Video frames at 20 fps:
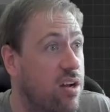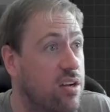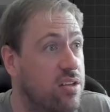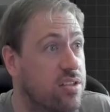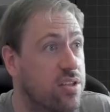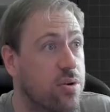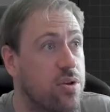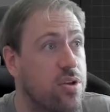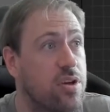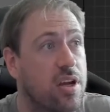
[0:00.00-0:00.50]

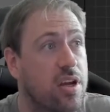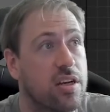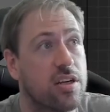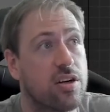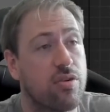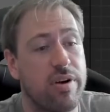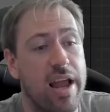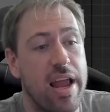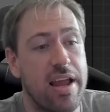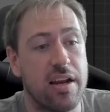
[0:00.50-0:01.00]
So you can
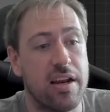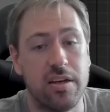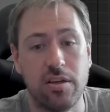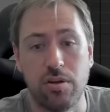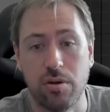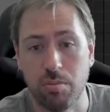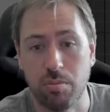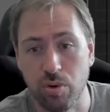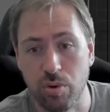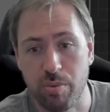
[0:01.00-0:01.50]
create a
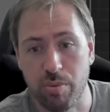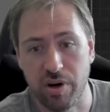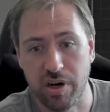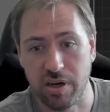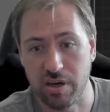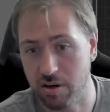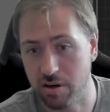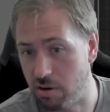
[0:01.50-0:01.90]
new blueprint